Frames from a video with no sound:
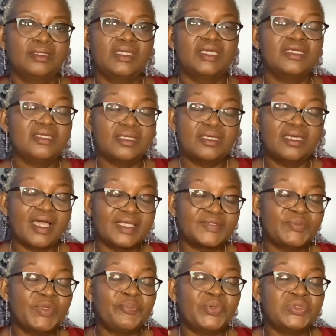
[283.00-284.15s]
He
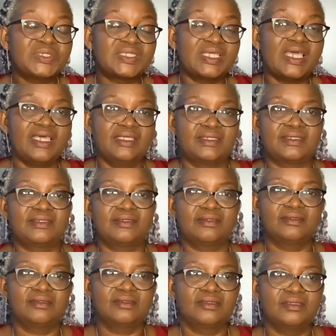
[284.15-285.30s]
has been possessed
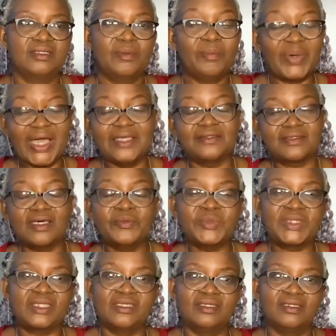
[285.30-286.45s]
by
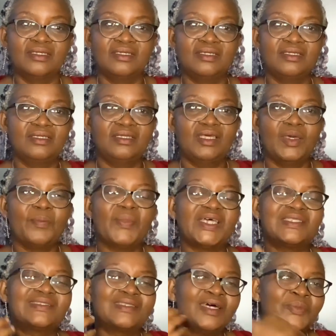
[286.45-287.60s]
something
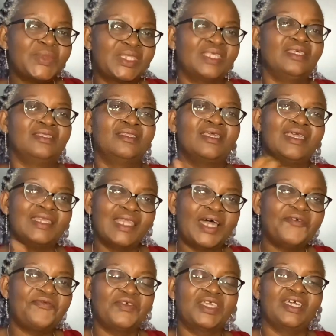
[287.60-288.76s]
in
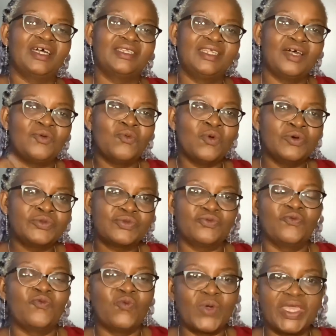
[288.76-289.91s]
Africa that wants
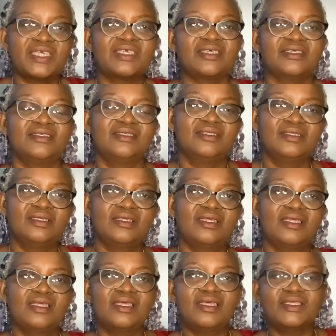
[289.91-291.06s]
to wake
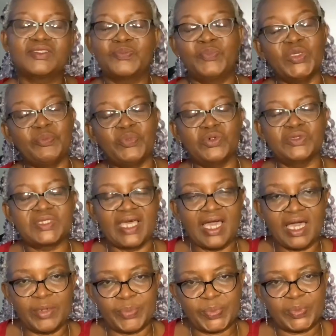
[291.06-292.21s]
its peoples
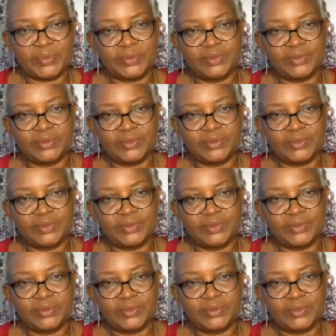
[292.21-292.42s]
up.